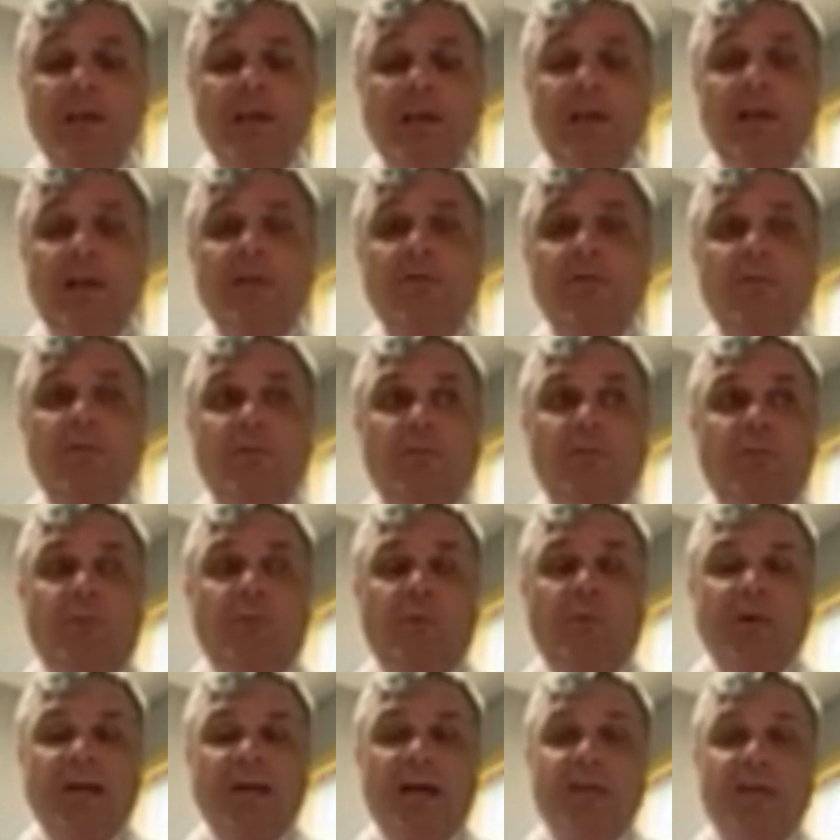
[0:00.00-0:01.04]
And
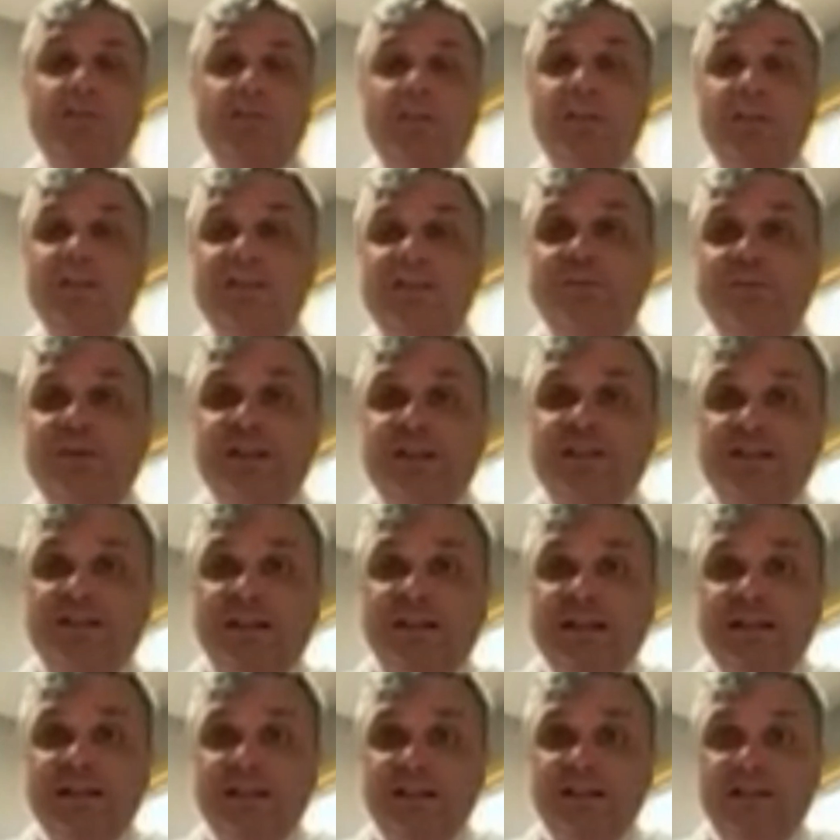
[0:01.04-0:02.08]
what I really
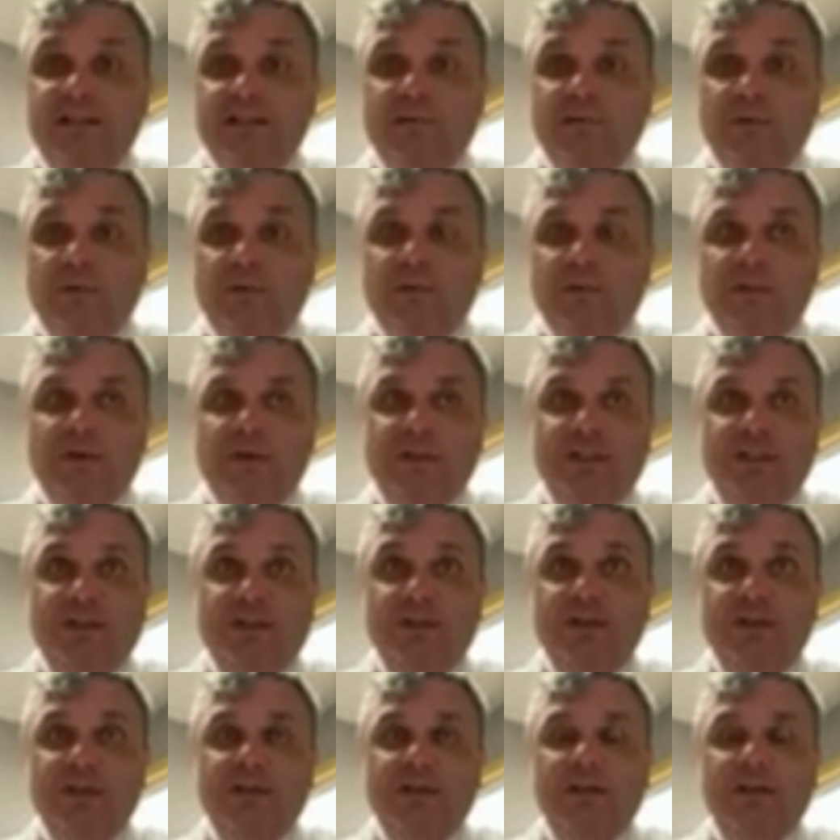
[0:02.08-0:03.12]
specialize in is what we're really
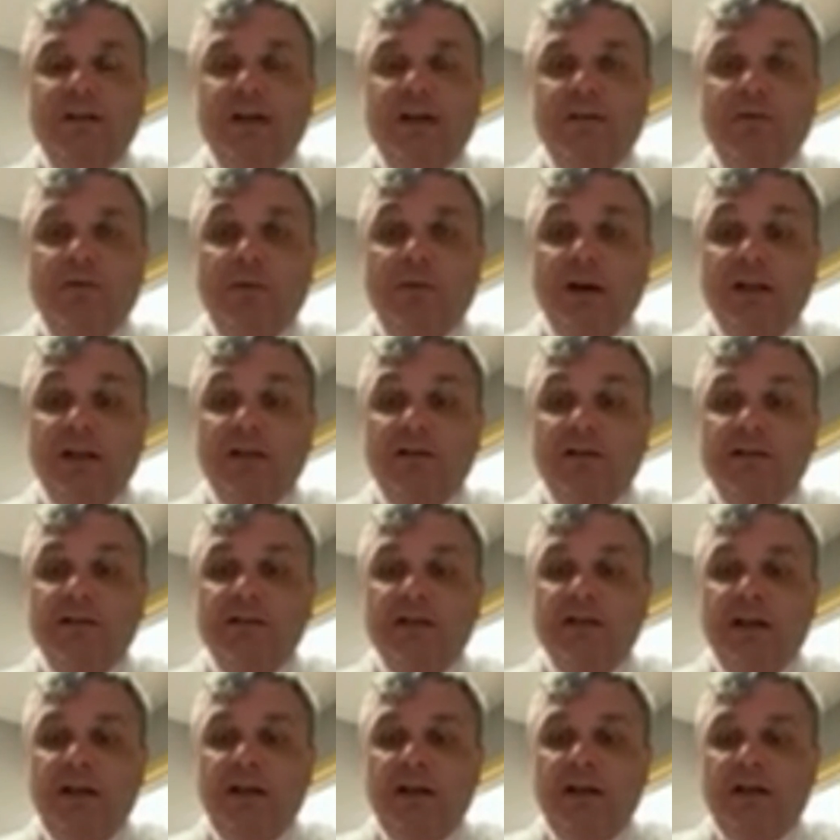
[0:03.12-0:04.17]
doing here at Chiral Weight Loss
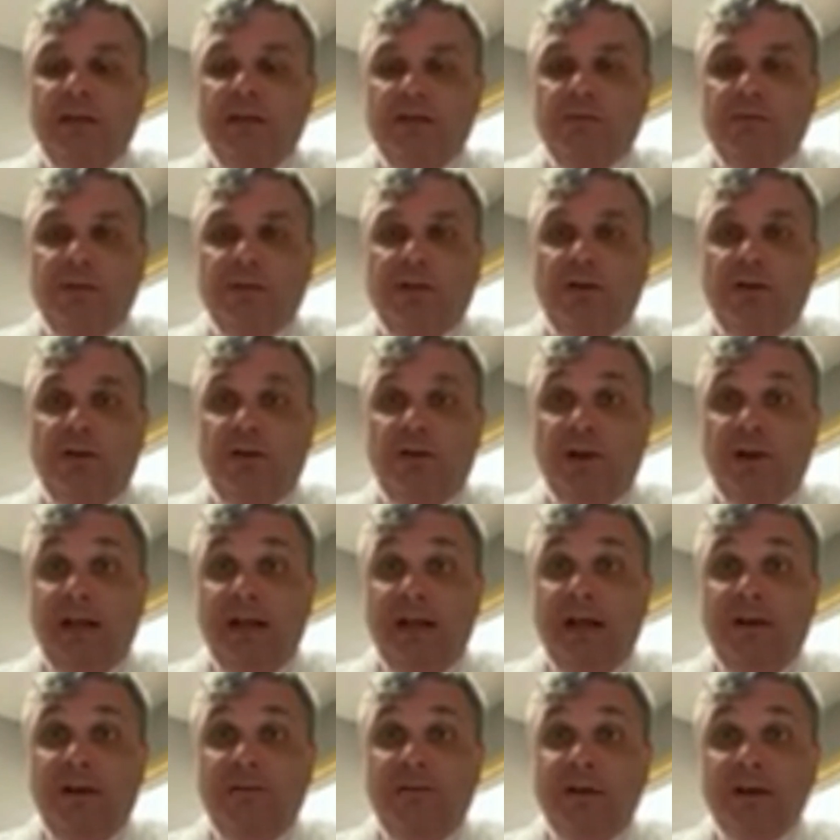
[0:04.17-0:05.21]
is what we call
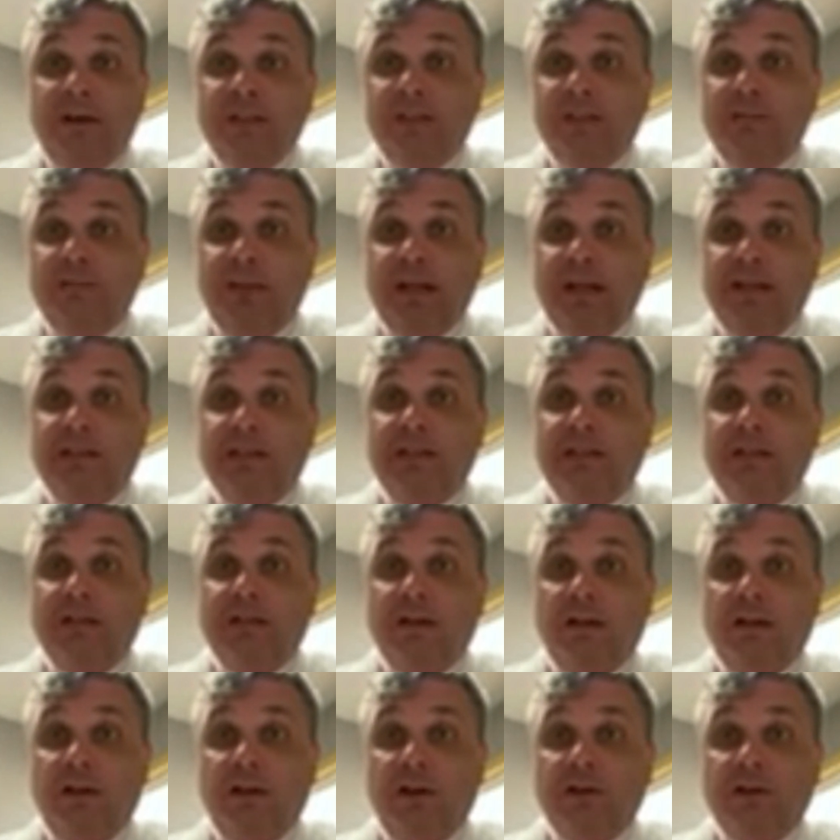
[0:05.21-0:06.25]
evidence-based
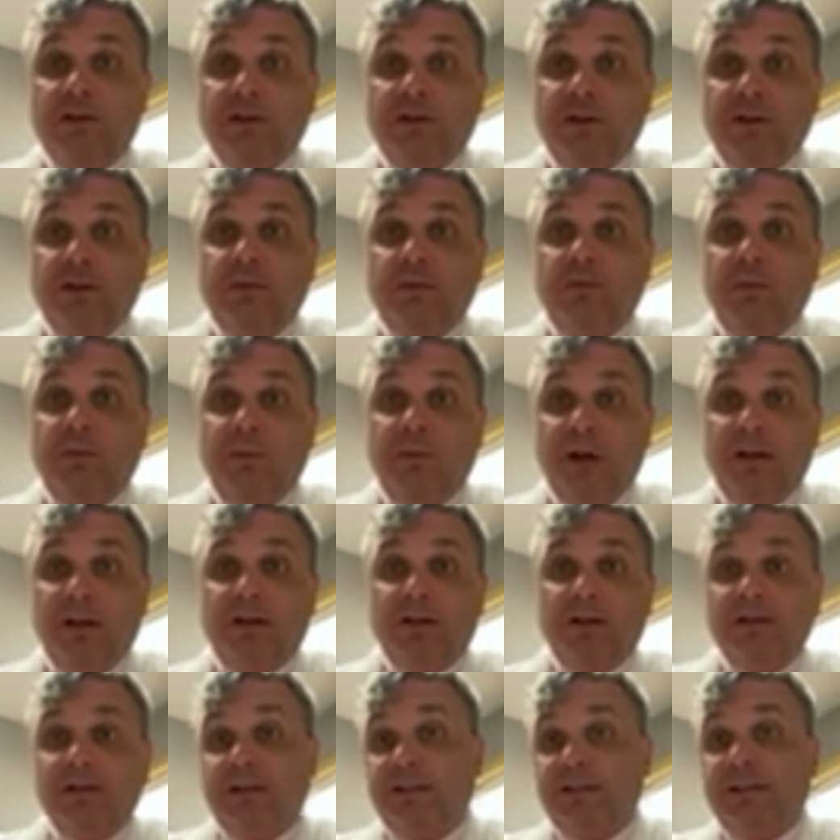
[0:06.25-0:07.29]
long-term weight
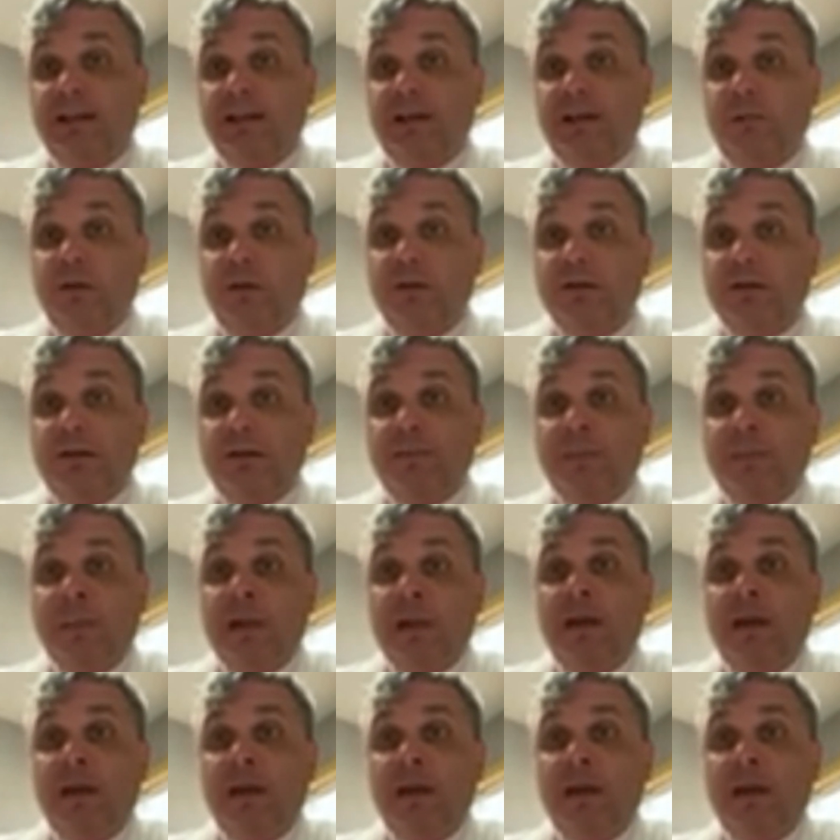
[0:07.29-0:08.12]
loss sustainability.